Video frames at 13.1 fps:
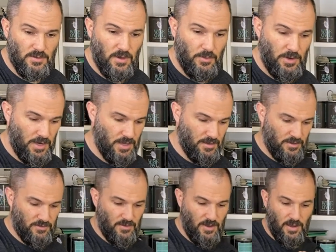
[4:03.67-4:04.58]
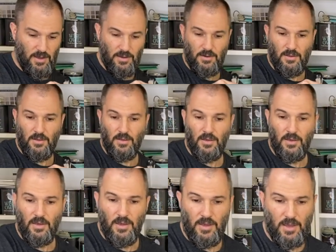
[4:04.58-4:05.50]
So I'm gonna get this on,
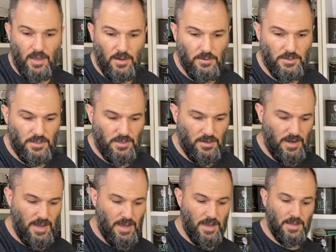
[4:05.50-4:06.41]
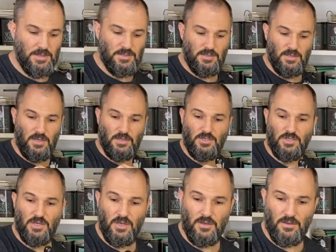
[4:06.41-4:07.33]
just gonna nice and
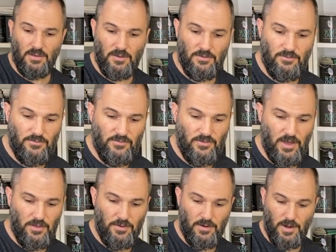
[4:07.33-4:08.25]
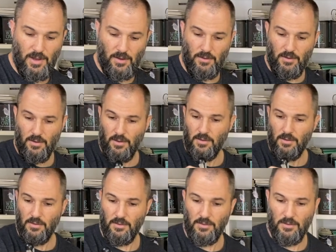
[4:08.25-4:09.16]
gently feather it out.
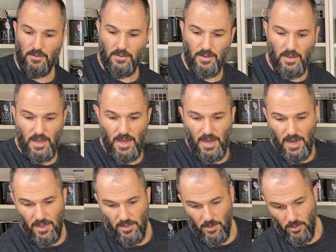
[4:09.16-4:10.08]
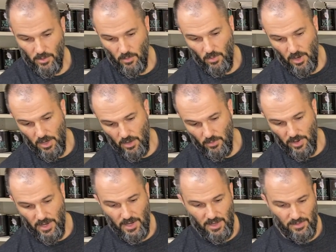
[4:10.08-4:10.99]
And then I'm gonna walk
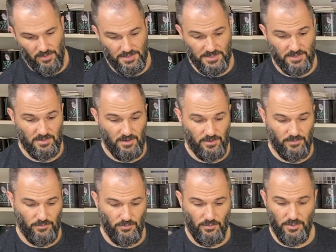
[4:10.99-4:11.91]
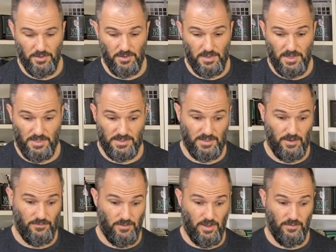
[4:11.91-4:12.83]
away. And this stuff really
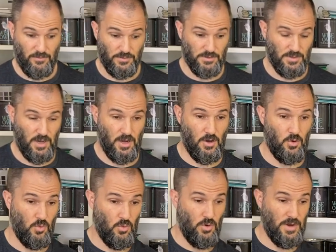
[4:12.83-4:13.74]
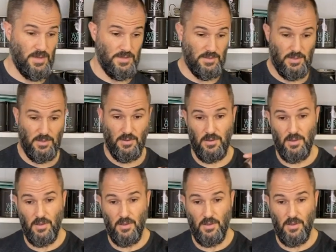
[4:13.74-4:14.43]
self-levels like crazy.